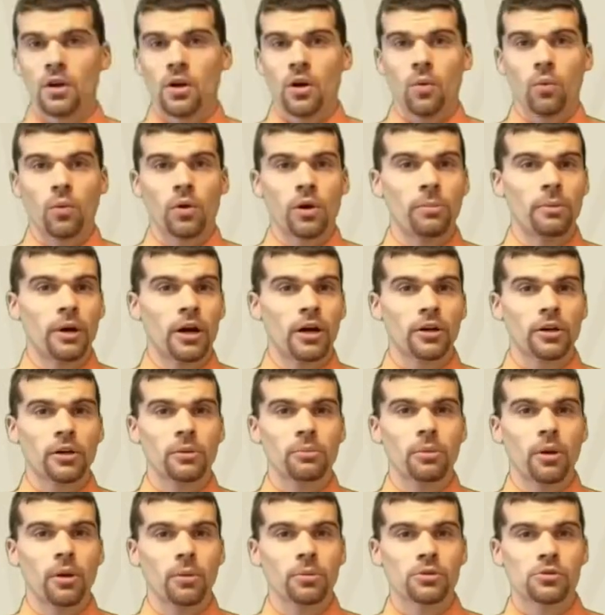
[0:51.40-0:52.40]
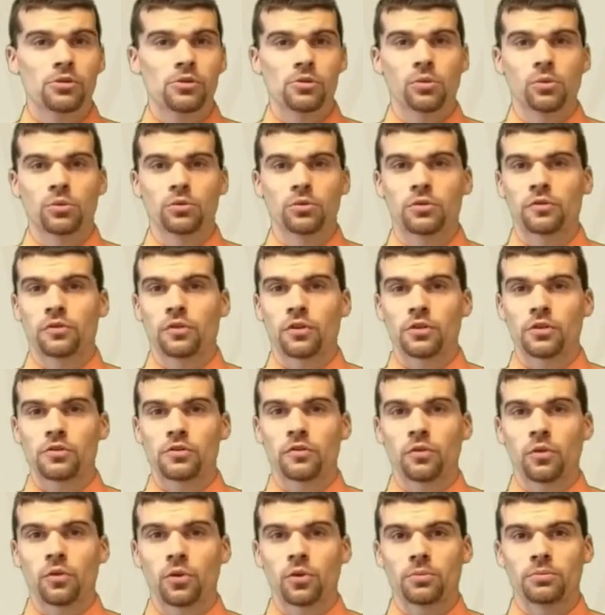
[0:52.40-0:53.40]
When American public schools first
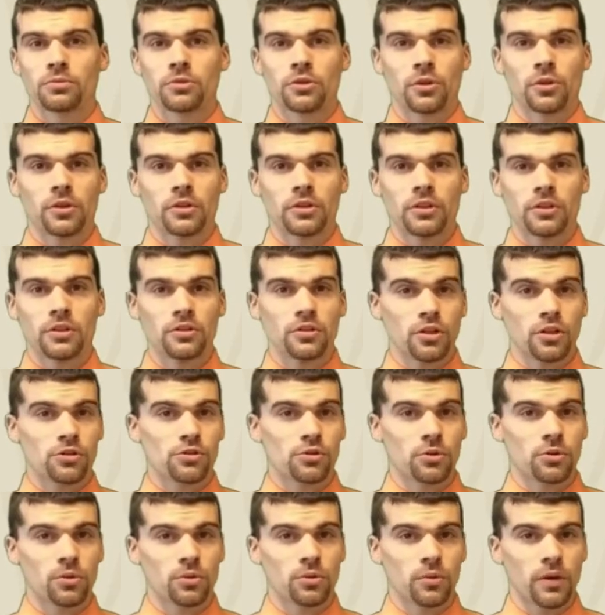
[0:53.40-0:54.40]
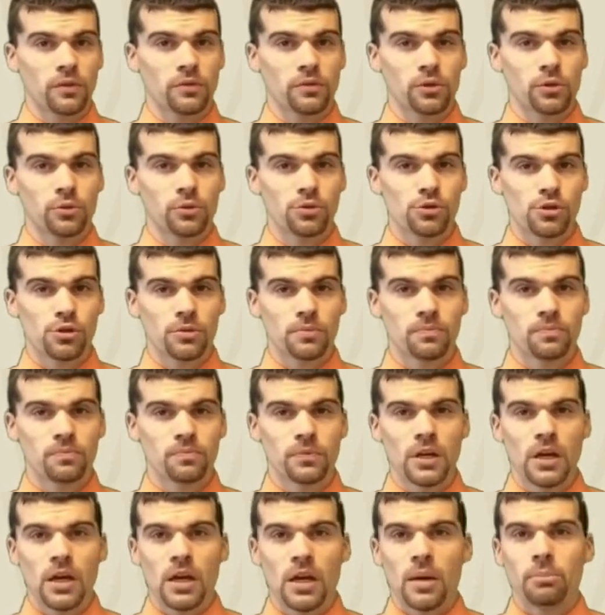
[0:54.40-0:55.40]
formed during the Industrial Revolution,
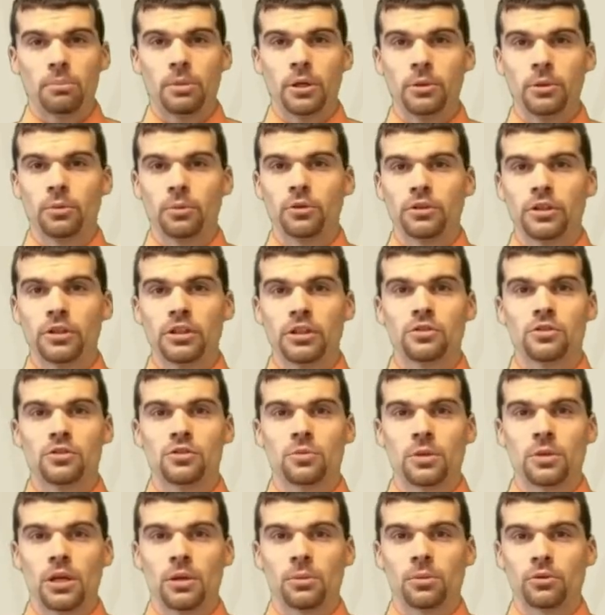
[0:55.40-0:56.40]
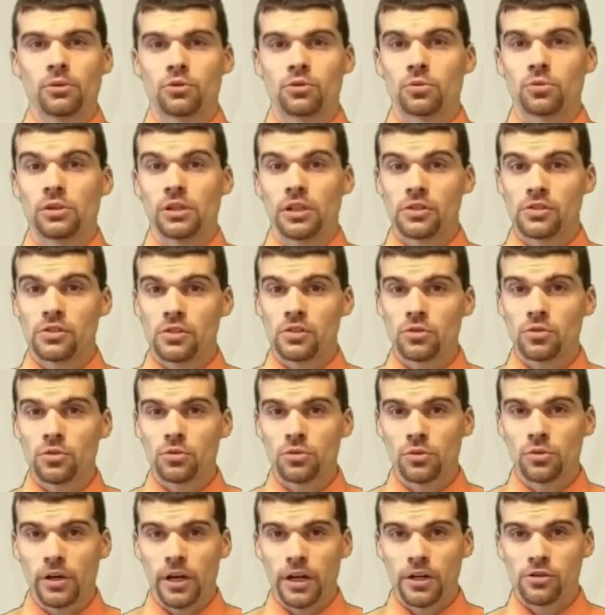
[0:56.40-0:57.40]
people needed to be able to listen to
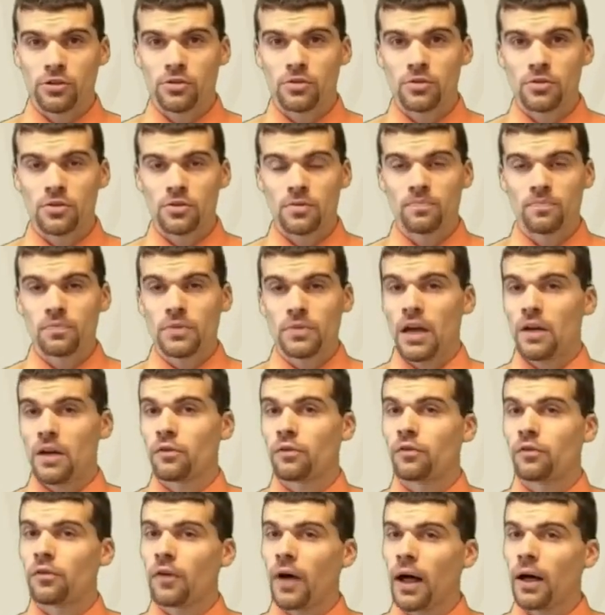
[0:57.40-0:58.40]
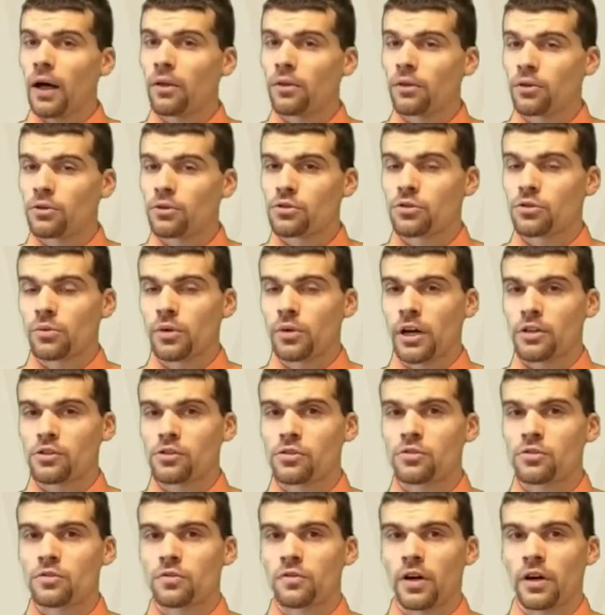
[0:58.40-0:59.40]
directions and follow those
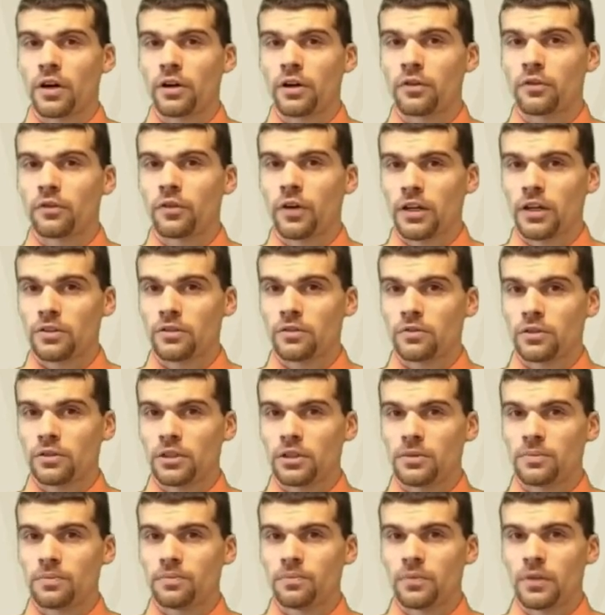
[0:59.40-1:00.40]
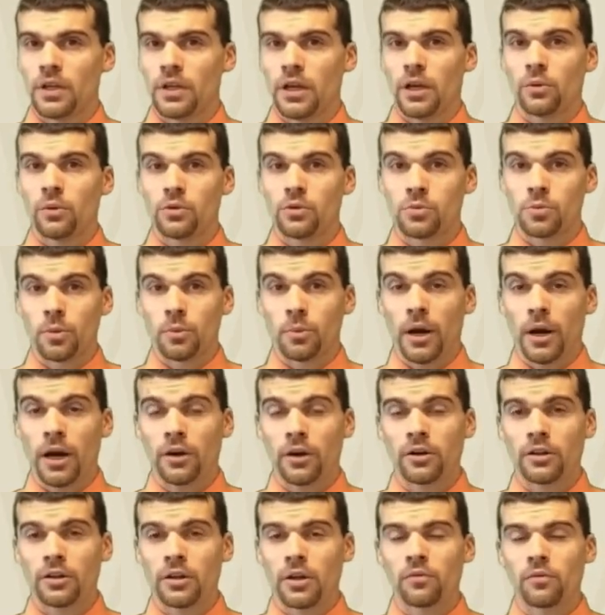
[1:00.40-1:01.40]
directions very effectively. It was
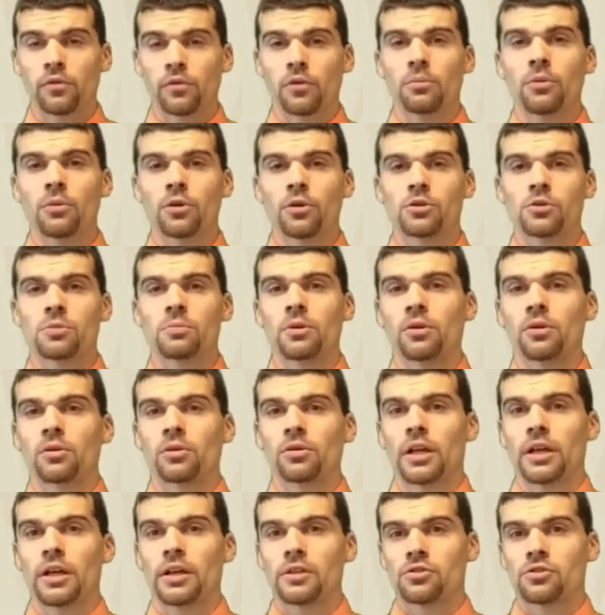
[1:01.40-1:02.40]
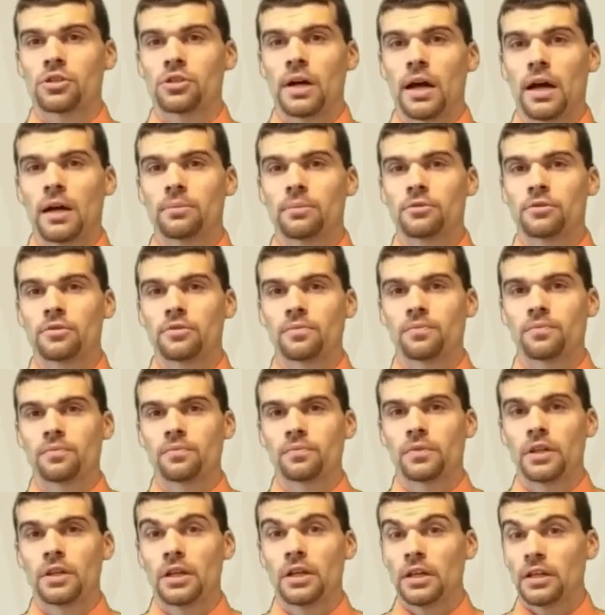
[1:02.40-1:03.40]
preparing them for most middle-class jobs.
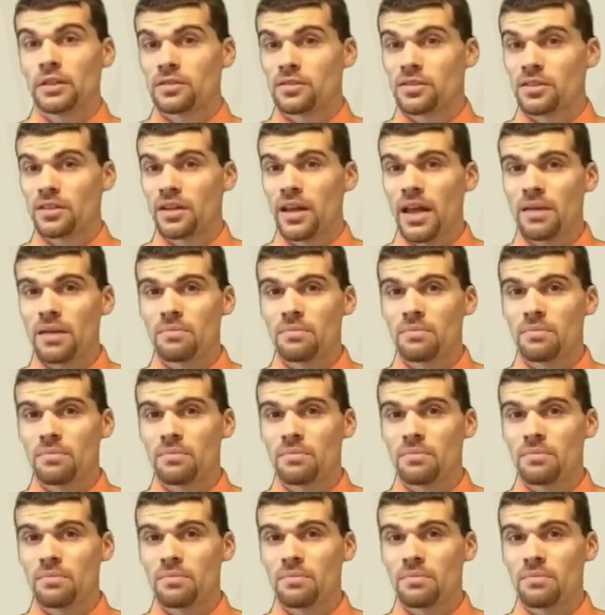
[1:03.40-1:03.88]
Today,